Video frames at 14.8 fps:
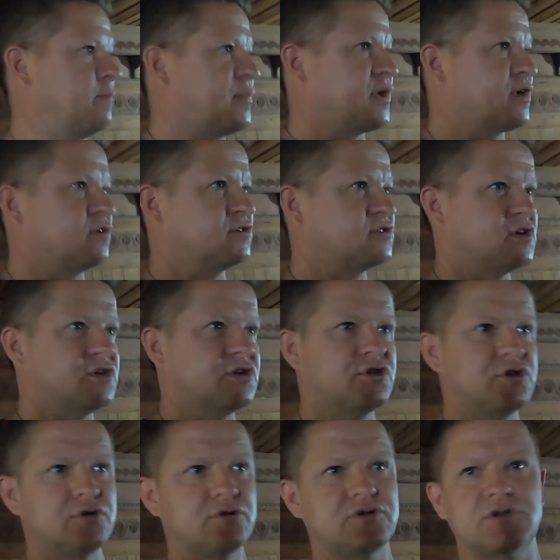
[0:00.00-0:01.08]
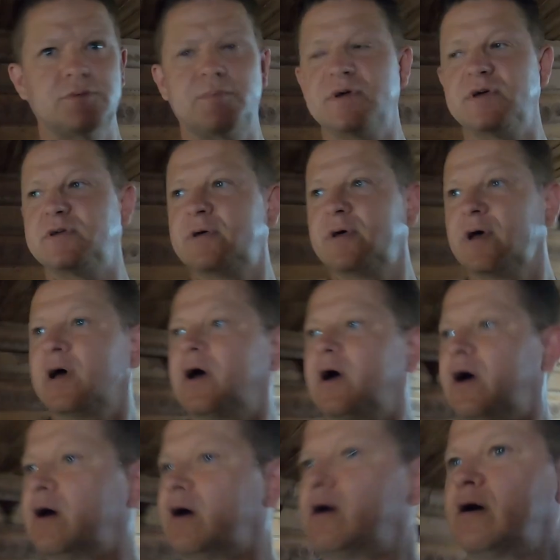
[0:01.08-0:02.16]
because it used to be
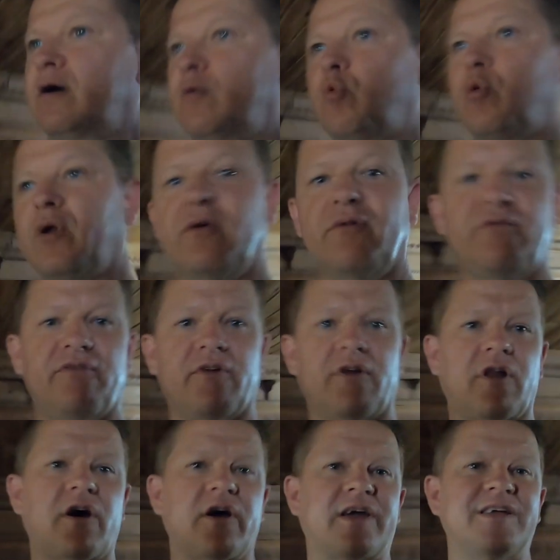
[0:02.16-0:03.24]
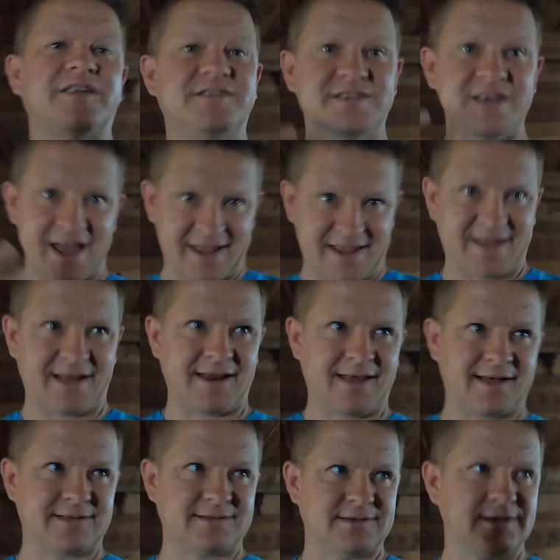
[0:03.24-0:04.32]
uh, one of like a debt
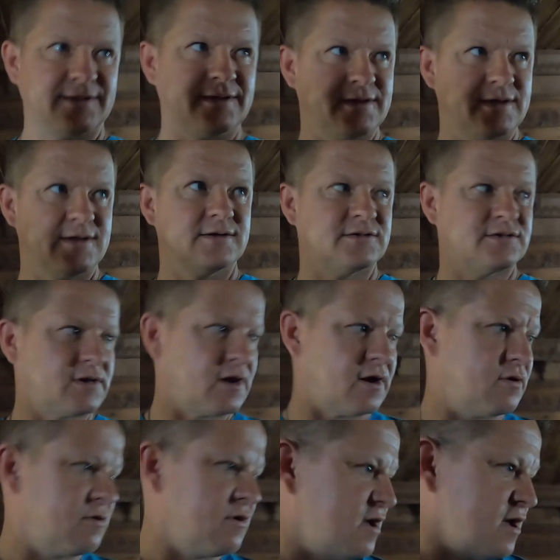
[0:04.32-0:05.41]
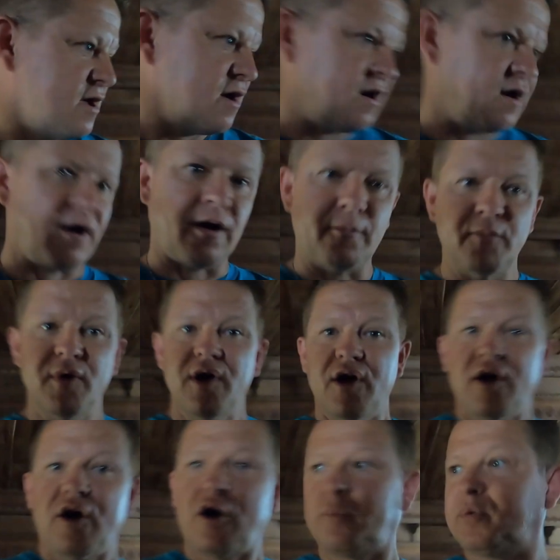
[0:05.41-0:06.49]
collector years ago. Um,
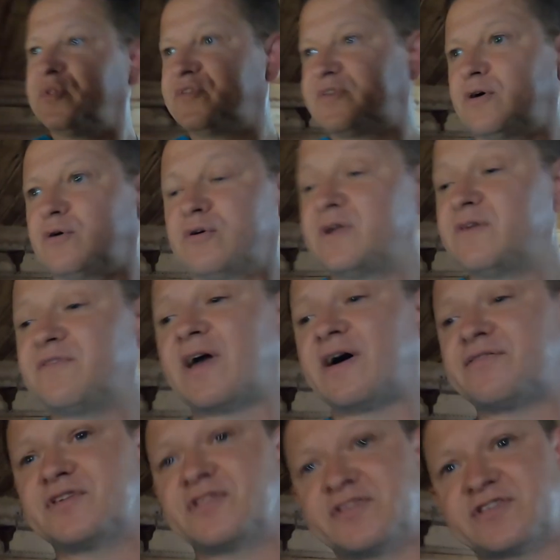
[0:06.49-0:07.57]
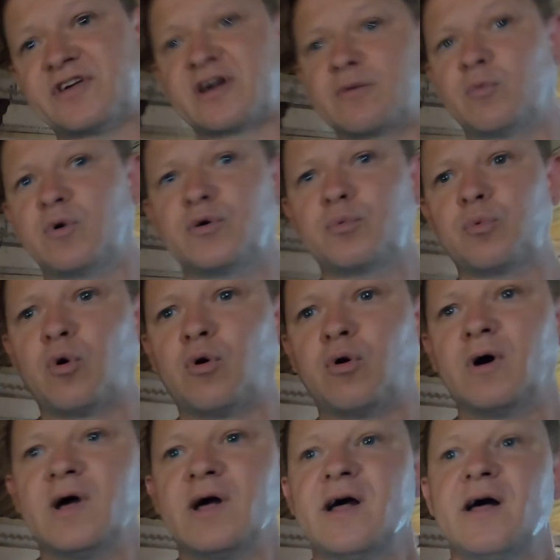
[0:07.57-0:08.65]
up until even after the Second World
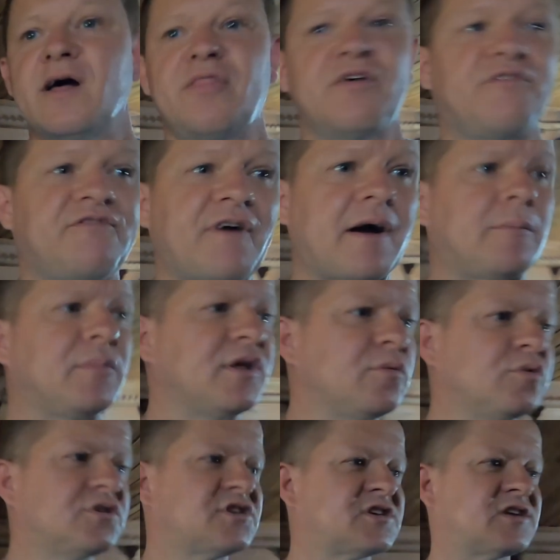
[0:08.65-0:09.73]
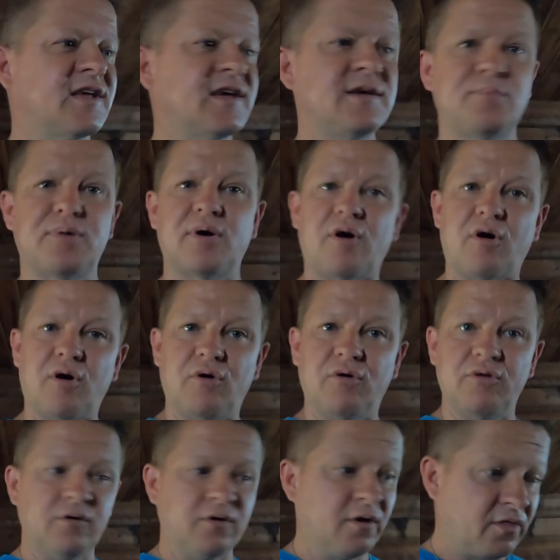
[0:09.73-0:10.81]
War, the family would sleep
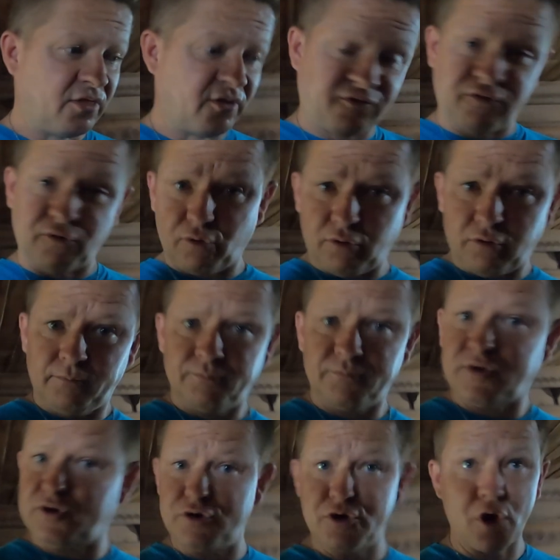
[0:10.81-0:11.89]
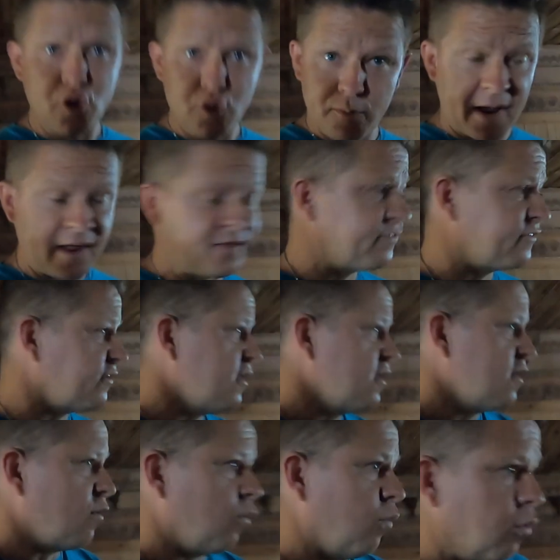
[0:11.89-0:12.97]
on the floor, no beds
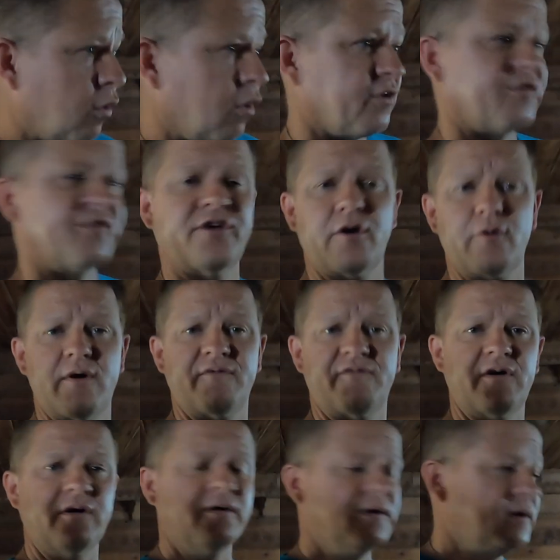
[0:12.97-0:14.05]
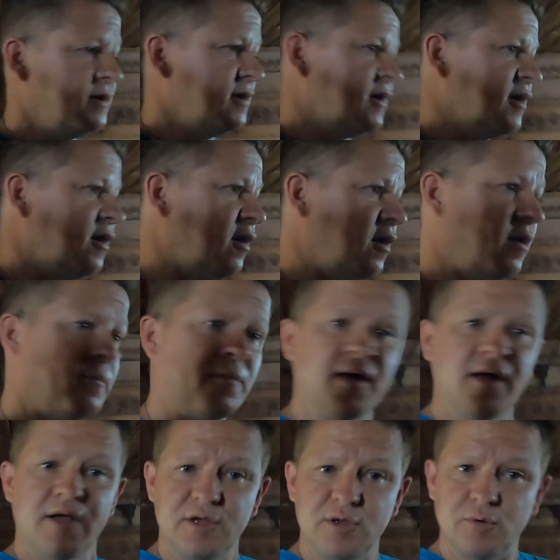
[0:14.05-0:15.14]
whatsoever. Um,
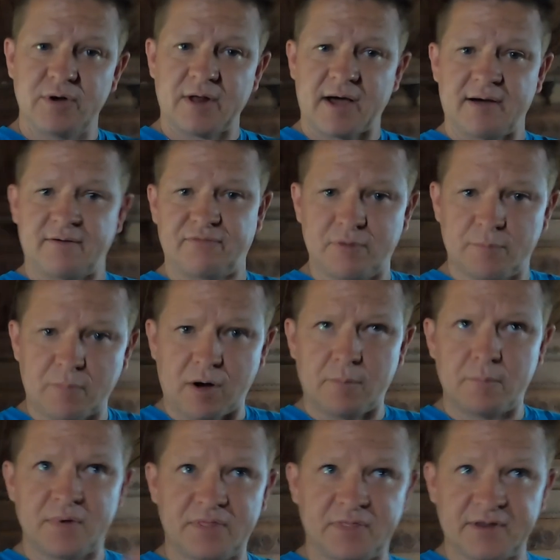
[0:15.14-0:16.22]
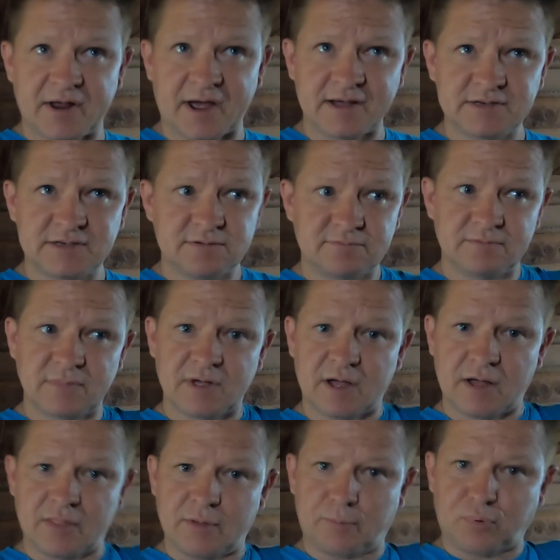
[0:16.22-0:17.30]
you would have the mum and the dad,
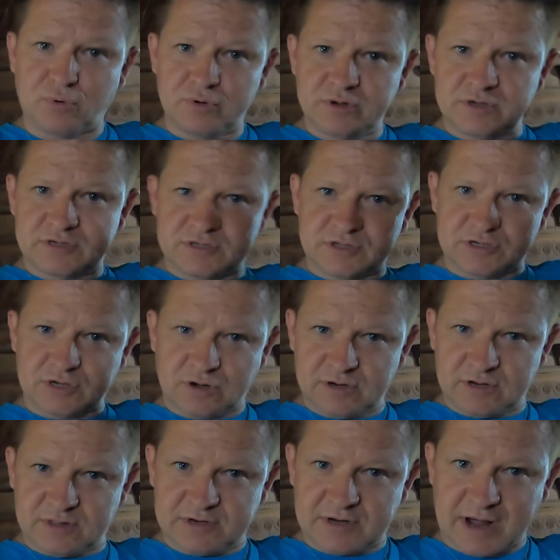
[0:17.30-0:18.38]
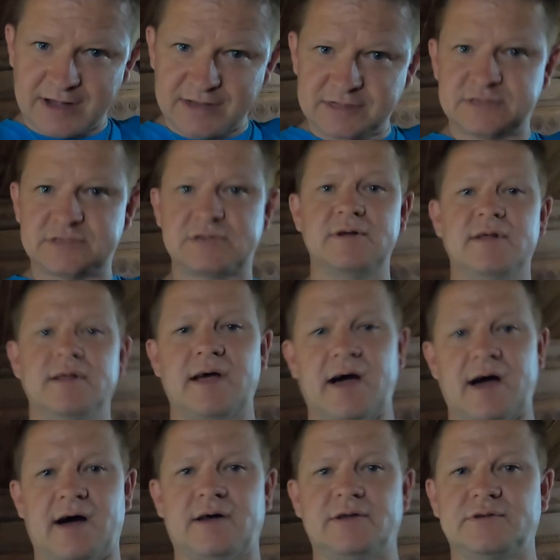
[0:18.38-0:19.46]
the boys the side of the dads,
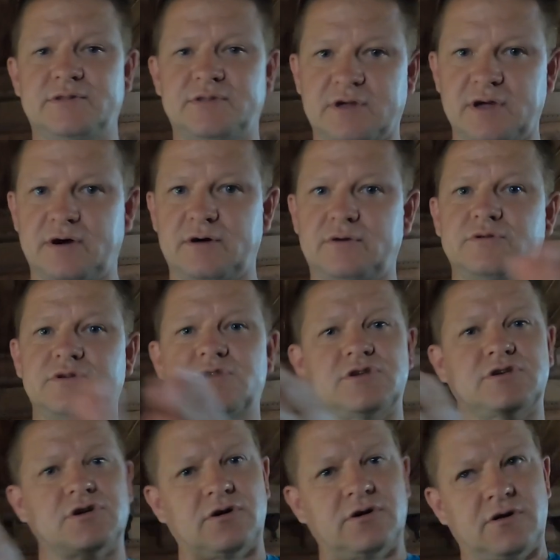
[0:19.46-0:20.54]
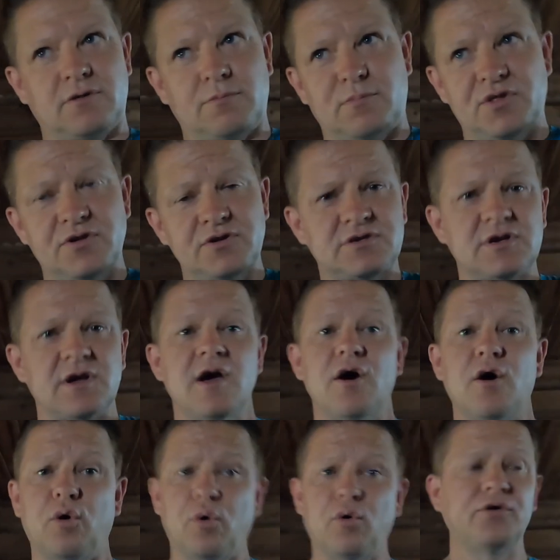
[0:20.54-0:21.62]
and the girls the side of the mothers.
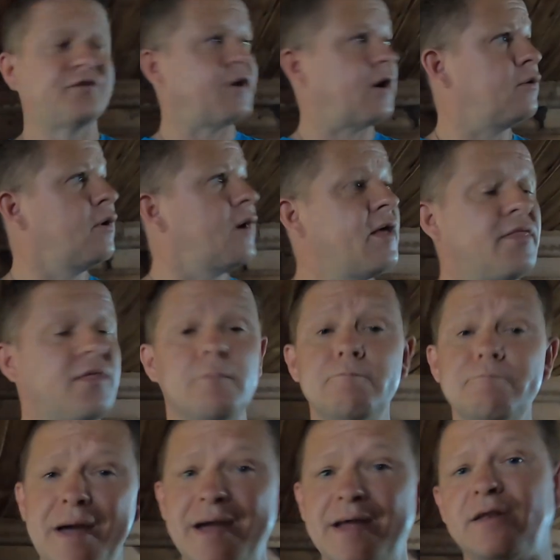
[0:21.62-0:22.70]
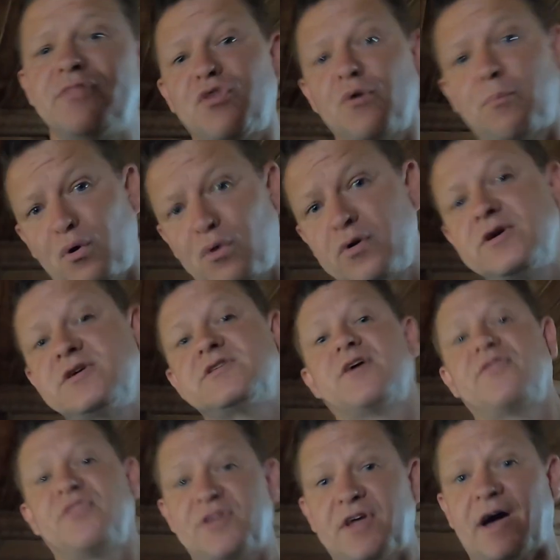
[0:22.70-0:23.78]
Also, the men, the boys
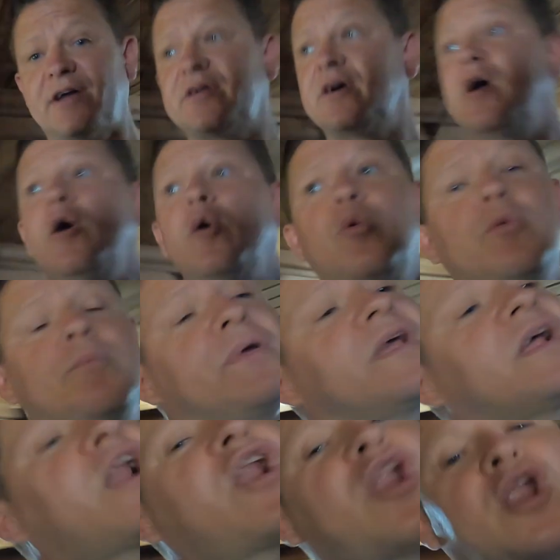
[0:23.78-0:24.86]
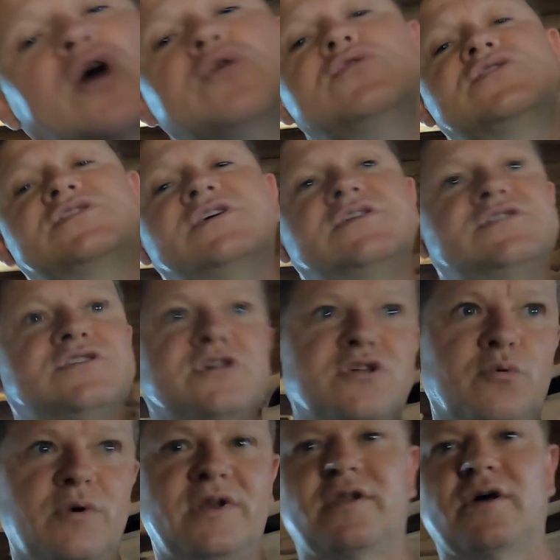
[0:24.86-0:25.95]
and the dad would be closest to
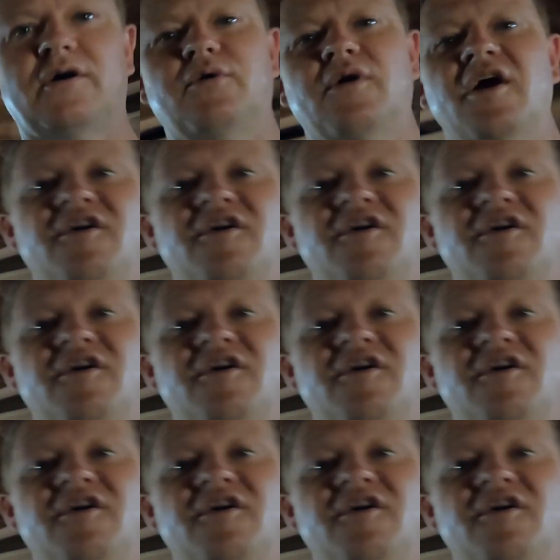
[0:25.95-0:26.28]
the window